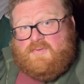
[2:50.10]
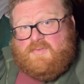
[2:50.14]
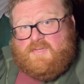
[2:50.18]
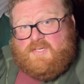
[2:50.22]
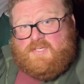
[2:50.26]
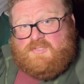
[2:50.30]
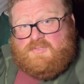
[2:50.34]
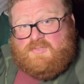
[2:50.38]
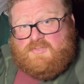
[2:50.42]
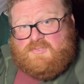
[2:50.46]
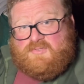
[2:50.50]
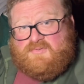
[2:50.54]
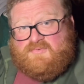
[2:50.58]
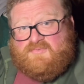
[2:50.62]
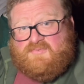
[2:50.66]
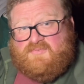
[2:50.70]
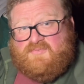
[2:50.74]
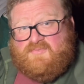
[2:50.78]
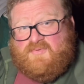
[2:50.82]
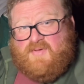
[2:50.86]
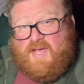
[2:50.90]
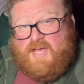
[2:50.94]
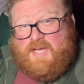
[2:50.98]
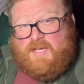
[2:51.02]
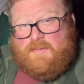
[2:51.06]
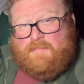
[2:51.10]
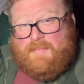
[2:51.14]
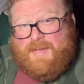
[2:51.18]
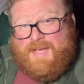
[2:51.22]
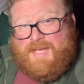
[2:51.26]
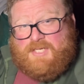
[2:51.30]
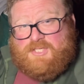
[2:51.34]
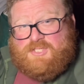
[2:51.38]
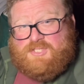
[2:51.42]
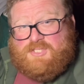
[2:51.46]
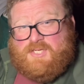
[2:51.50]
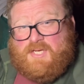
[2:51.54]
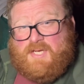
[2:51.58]
this sort of fine
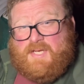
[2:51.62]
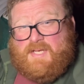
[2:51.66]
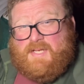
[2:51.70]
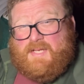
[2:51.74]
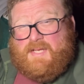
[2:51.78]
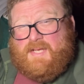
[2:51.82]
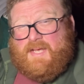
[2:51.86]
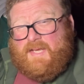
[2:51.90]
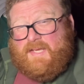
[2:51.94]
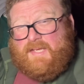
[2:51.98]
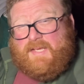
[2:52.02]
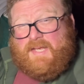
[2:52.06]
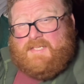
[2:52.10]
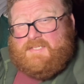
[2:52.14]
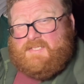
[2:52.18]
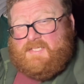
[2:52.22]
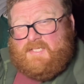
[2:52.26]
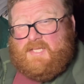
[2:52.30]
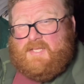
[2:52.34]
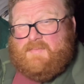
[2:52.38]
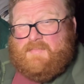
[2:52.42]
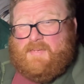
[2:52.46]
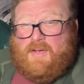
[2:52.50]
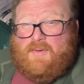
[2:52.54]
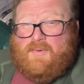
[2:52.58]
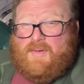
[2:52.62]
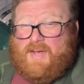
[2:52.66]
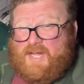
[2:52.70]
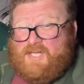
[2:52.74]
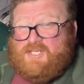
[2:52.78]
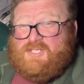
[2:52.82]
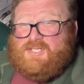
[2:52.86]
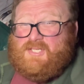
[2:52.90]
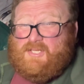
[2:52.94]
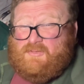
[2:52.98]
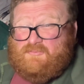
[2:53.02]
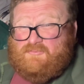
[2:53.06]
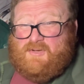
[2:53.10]
mesh, and getting them out
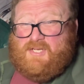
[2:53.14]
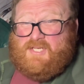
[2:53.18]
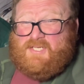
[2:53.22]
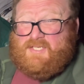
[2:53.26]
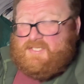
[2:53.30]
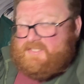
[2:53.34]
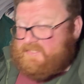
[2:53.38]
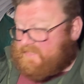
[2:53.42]
actually risks